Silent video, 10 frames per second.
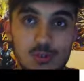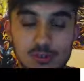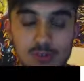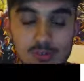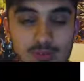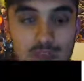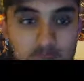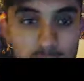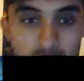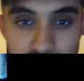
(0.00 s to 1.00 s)
people,
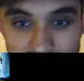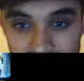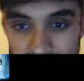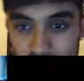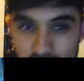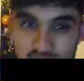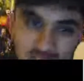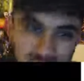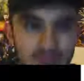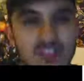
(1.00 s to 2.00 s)
but obviously
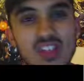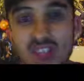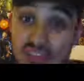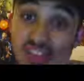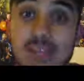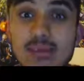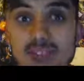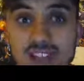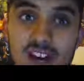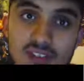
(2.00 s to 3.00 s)
the theme of
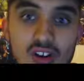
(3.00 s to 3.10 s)
love